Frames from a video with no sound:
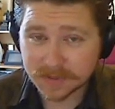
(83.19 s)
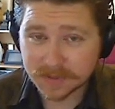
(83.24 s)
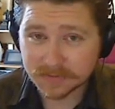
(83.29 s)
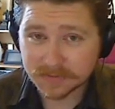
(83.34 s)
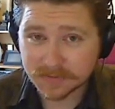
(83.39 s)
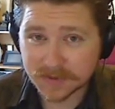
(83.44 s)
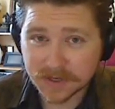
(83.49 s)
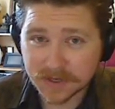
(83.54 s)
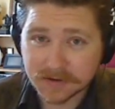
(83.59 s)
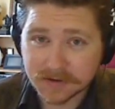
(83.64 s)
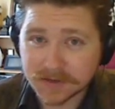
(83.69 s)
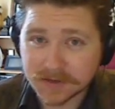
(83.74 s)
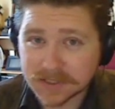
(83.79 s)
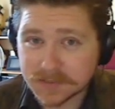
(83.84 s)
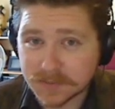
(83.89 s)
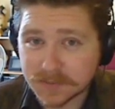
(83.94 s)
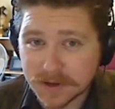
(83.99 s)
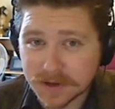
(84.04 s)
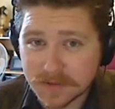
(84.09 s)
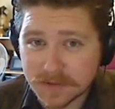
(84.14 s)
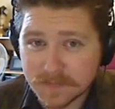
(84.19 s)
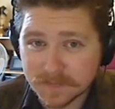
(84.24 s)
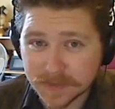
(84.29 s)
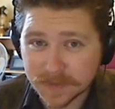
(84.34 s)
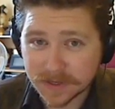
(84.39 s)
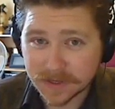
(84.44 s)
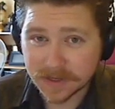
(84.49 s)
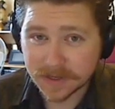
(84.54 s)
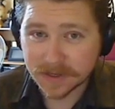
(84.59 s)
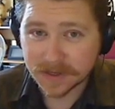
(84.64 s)
that were in the crisper.
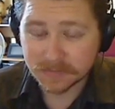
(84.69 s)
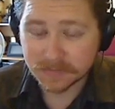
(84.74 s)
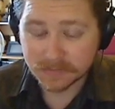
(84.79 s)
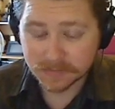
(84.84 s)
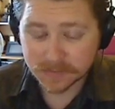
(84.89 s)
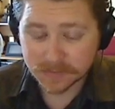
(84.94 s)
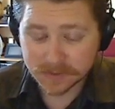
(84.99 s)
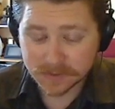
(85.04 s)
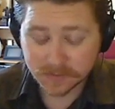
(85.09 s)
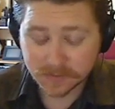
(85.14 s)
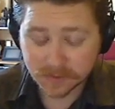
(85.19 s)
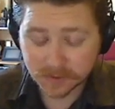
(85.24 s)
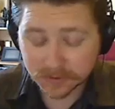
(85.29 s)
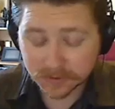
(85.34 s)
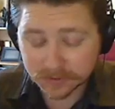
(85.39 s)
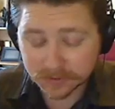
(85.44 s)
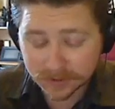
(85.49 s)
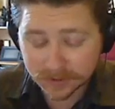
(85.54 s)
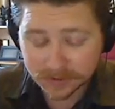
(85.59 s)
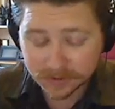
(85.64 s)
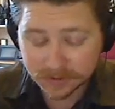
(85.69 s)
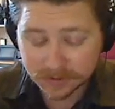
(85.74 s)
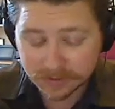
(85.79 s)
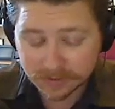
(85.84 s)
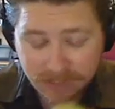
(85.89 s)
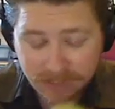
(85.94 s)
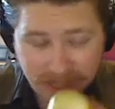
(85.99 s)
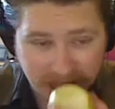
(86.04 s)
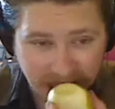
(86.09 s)
Small little